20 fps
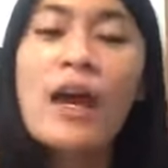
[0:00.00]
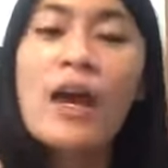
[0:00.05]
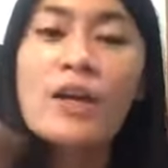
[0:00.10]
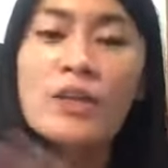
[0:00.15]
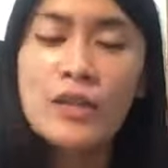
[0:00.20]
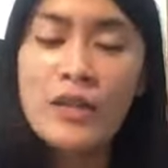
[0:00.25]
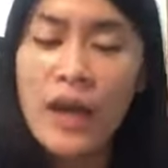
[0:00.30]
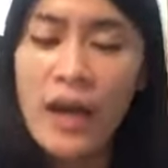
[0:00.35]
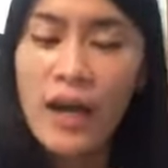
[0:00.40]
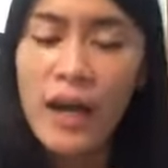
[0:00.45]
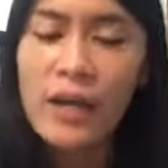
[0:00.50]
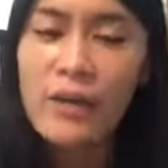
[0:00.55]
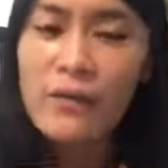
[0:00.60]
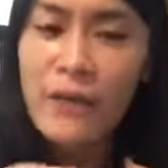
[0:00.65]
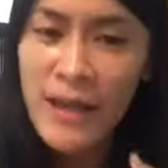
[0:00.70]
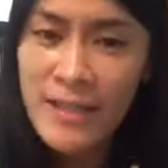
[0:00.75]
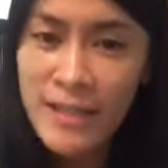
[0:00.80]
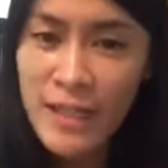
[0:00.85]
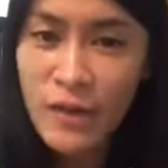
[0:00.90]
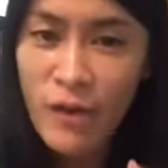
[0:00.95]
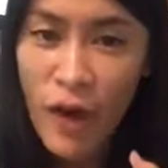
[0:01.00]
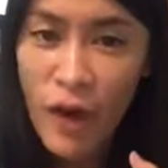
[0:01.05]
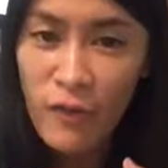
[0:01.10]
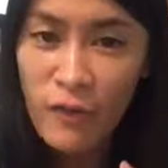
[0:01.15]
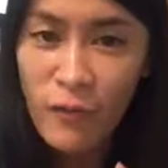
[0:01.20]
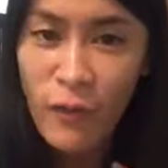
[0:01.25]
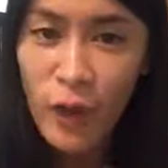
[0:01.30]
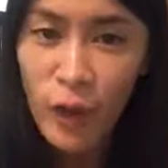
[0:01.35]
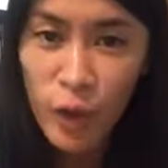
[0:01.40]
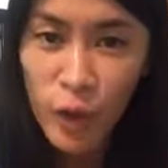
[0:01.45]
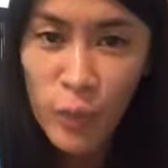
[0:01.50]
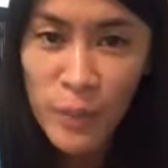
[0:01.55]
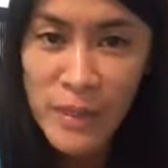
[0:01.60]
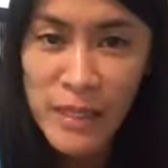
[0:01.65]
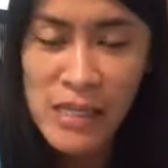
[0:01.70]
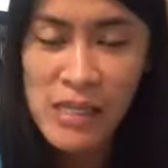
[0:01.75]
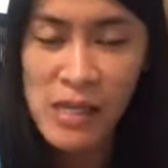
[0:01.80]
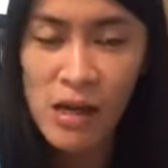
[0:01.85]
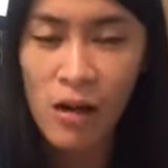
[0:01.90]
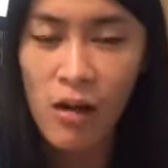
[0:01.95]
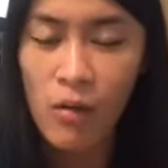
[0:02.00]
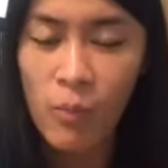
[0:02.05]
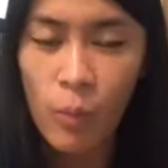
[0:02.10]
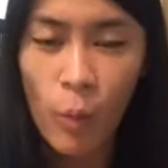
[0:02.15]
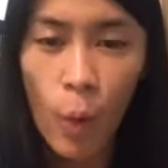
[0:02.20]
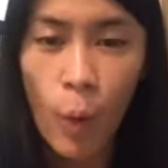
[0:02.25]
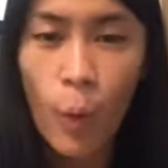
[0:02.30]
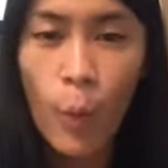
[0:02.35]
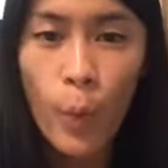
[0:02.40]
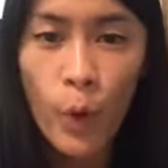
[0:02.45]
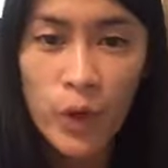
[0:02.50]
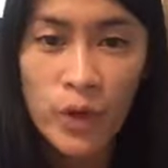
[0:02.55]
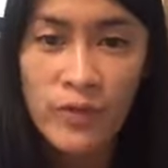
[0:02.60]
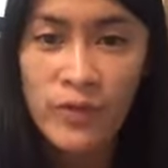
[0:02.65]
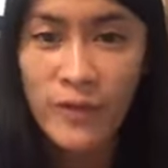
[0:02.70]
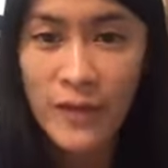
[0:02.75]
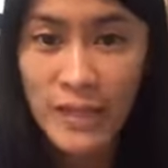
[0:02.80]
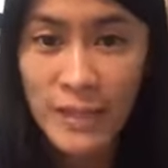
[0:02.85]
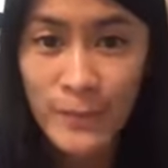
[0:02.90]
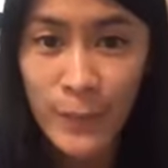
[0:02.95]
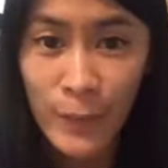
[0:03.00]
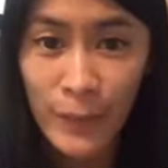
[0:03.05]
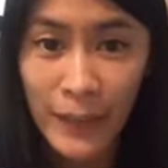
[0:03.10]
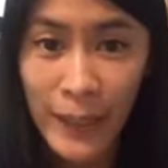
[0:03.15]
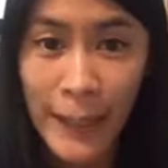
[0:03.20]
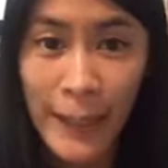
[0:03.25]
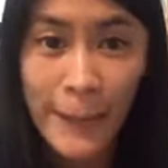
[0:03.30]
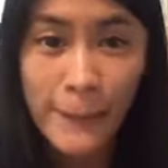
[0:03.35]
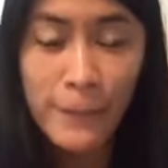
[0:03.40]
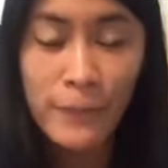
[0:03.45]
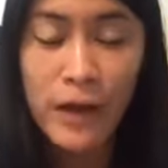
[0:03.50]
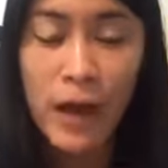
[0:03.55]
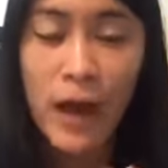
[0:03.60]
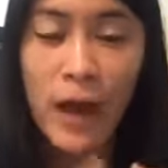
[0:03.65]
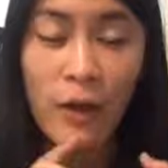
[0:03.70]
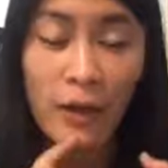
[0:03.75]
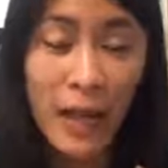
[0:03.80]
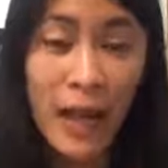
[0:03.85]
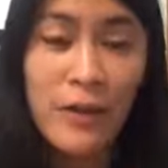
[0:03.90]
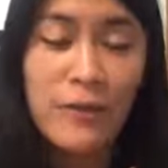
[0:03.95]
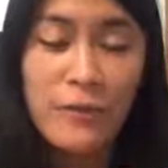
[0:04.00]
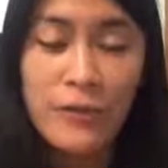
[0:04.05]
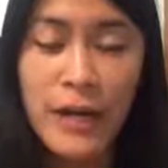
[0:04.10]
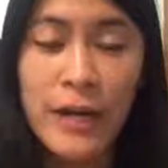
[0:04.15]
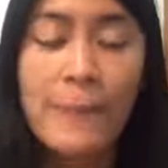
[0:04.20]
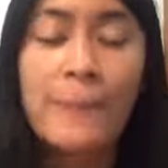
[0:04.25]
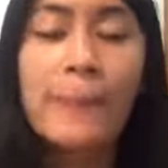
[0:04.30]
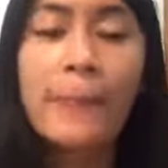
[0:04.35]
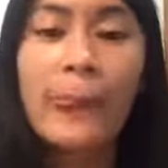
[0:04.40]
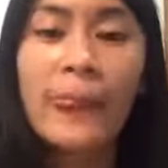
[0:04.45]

So if let's say you have followed me over the Facebook live, right?